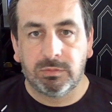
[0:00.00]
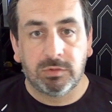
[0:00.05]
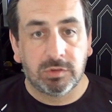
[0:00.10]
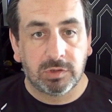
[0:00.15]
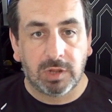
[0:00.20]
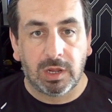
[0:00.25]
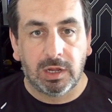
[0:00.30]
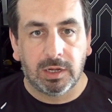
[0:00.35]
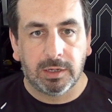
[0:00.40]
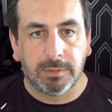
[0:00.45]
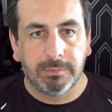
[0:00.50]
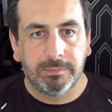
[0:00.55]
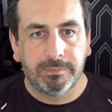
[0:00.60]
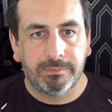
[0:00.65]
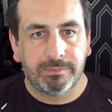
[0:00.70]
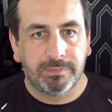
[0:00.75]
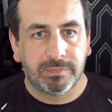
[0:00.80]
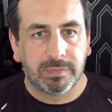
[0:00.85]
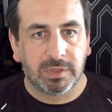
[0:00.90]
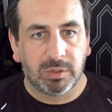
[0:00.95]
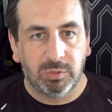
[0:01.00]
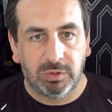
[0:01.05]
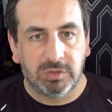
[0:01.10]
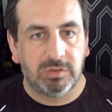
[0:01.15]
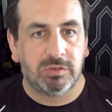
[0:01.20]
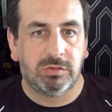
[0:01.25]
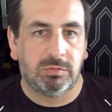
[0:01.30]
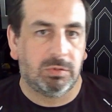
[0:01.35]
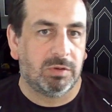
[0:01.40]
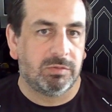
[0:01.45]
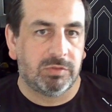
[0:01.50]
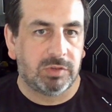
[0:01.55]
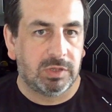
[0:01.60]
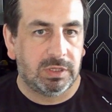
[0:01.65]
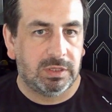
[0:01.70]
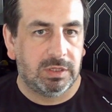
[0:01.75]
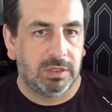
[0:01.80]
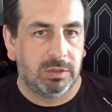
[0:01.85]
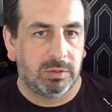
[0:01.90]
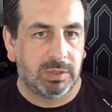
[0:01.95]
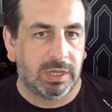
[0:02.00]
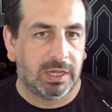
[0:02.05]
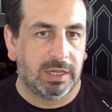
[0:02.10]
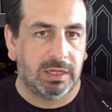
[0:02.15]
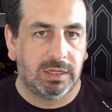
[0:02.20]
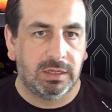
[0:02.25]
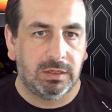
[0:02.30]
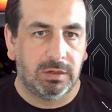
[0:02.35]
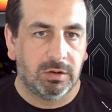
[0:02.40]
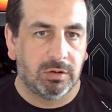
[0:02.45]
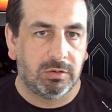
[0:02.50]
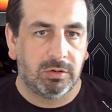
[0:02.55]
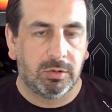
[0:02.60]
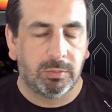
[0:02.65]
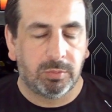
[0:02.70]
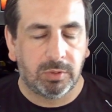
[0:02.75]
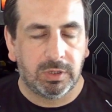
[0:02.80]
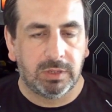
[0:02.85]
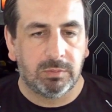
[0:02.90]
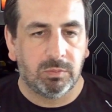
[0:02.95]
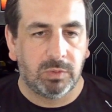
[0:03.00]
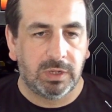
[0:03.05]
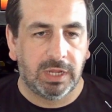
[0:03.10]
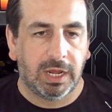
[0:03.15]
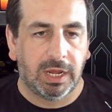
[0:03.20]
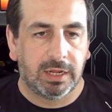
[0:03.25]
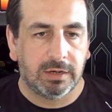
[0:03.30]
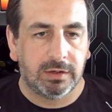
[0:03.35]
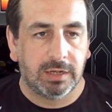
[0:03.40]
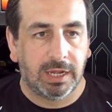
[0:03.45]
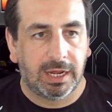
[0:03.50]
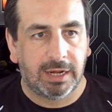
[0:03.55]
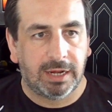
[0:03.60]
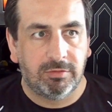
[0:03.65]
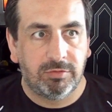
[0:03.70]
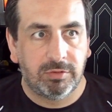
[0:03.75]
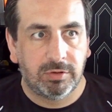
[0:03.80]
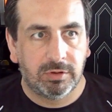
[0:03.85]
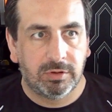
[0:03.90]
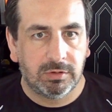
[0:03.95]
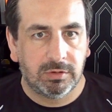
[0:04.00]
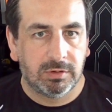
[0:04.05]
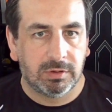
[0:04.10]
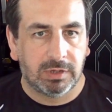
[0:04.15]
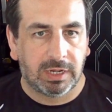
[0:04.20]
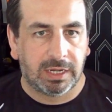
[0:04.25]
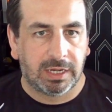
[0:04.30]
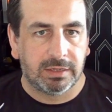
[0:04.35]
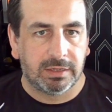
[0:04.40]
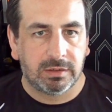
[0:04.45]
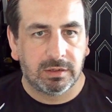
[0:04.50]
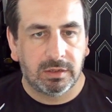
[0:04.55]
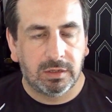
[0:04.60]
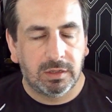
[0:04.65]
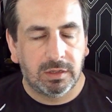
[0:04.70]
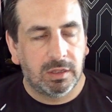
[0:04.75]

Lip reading: SCART, which obviously in the UK, Europe, we have had.